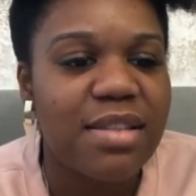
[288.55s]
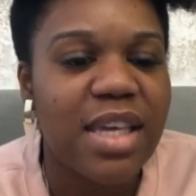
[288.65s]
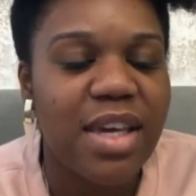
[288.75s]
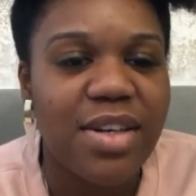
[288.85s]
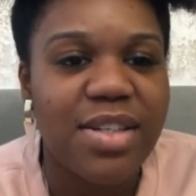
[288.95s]

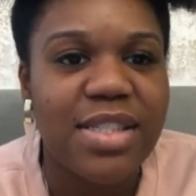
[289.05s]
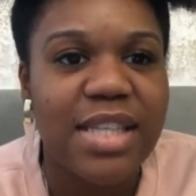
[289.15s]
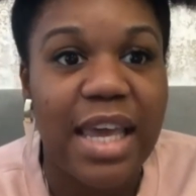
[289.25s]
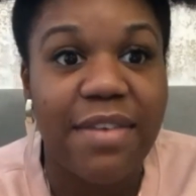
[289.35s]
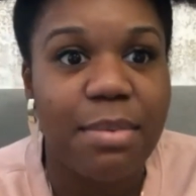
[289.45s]
theater
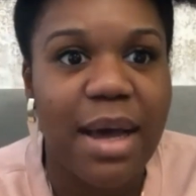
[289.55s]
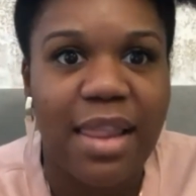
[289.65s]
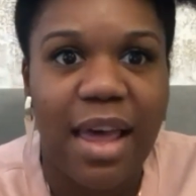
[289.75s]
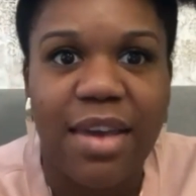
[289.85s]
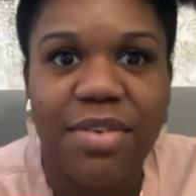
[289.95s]
saved my
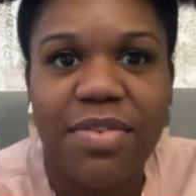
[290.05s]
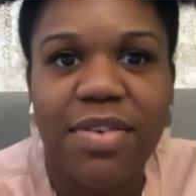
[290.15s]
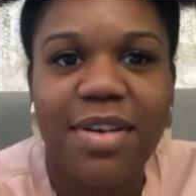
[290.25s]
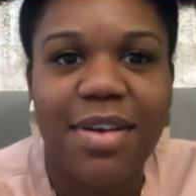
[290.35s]
life.